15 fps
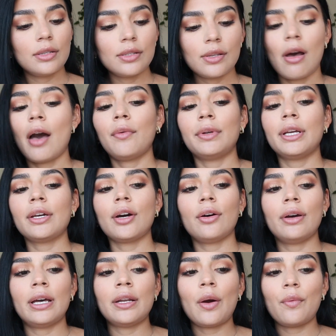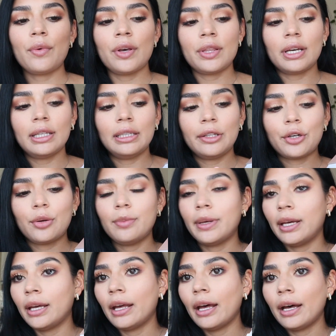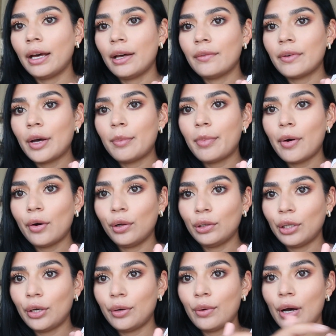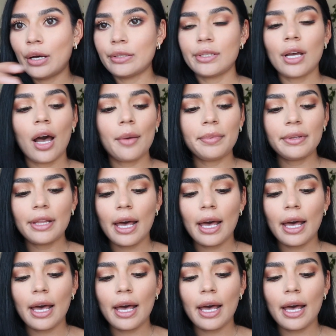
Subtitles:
So I want to go in with a little bit of Apollo on top of